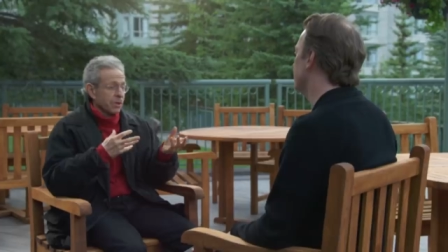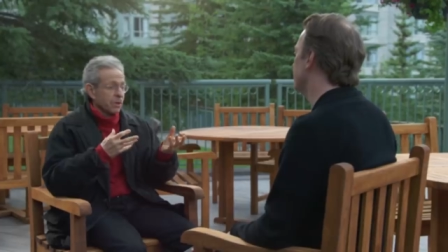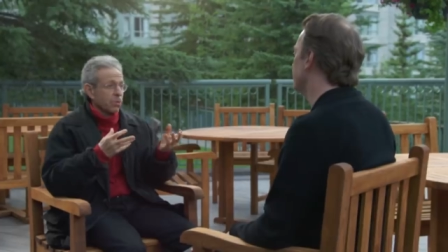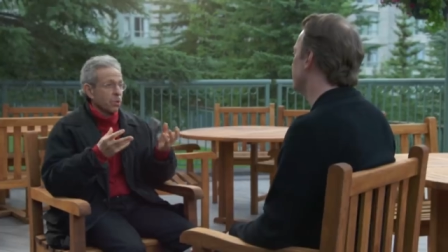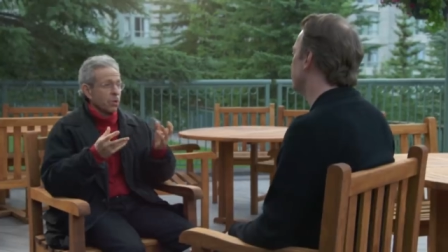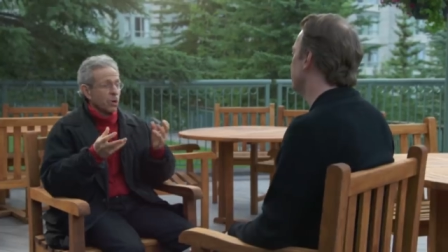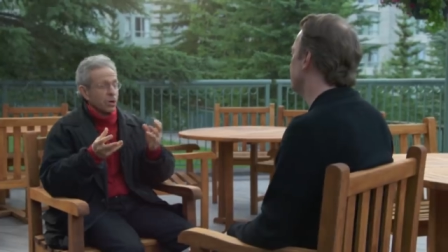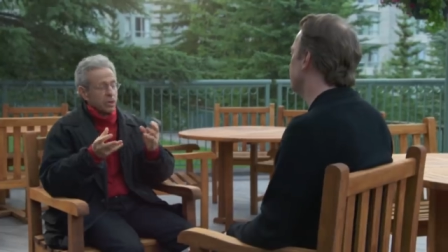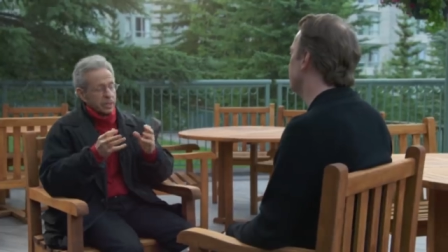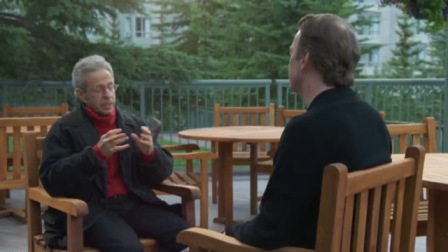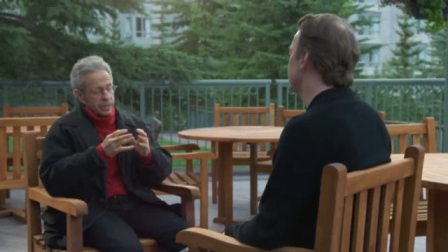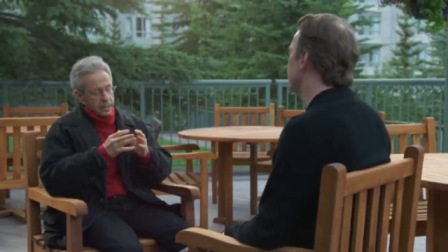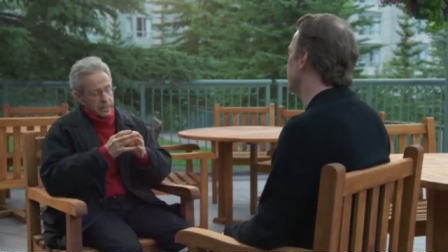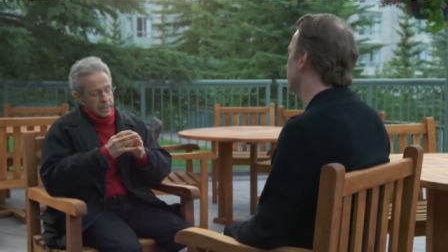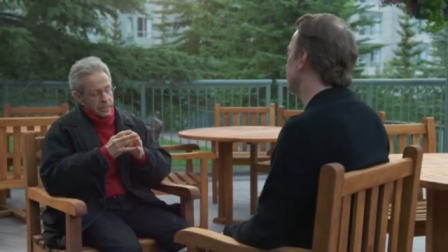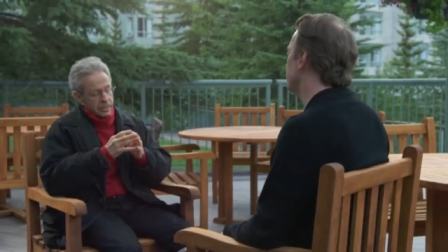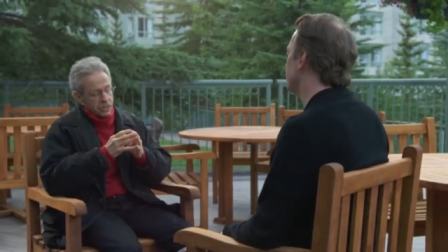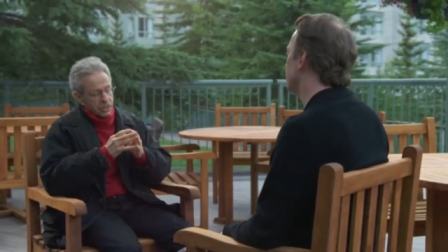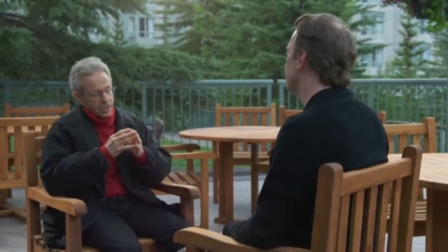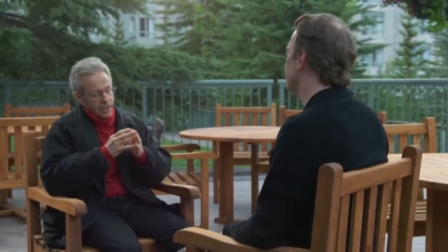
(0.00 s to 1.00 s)
they work in
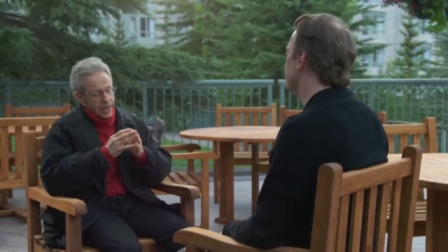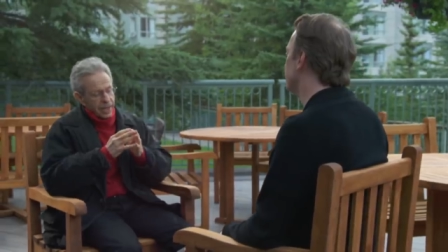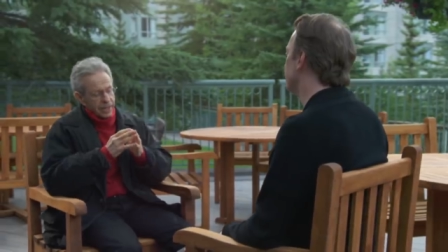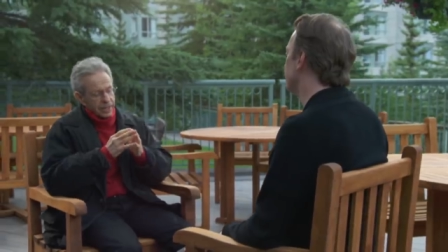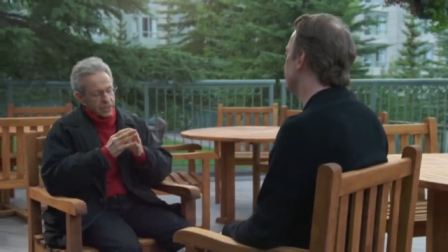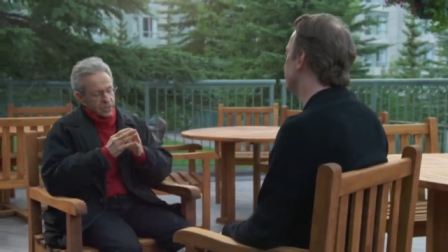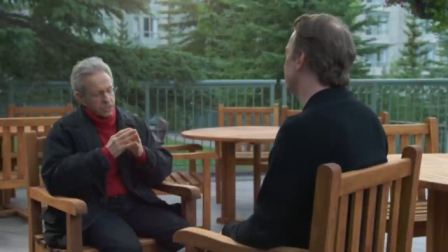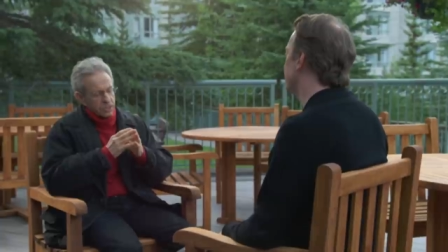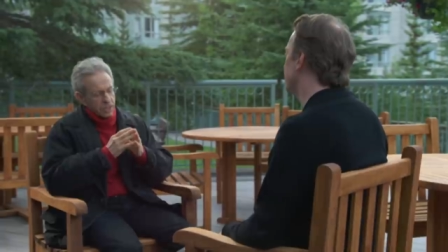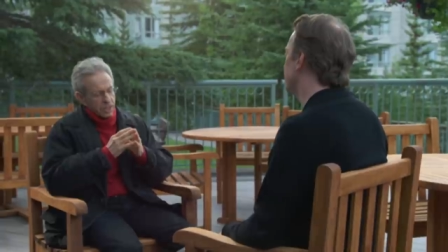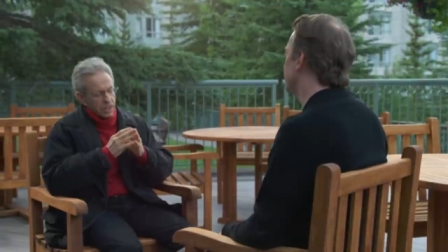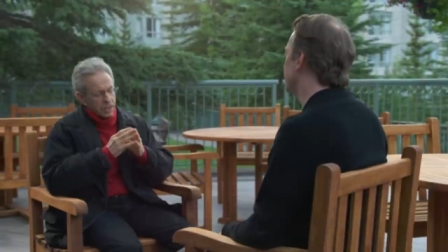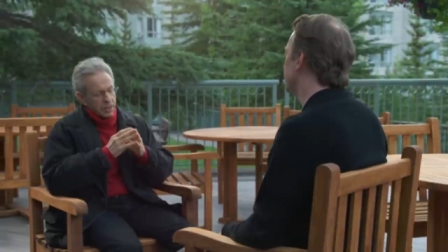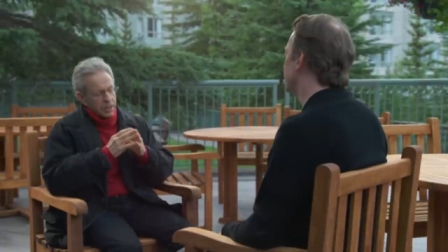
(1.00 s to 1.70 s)
each case.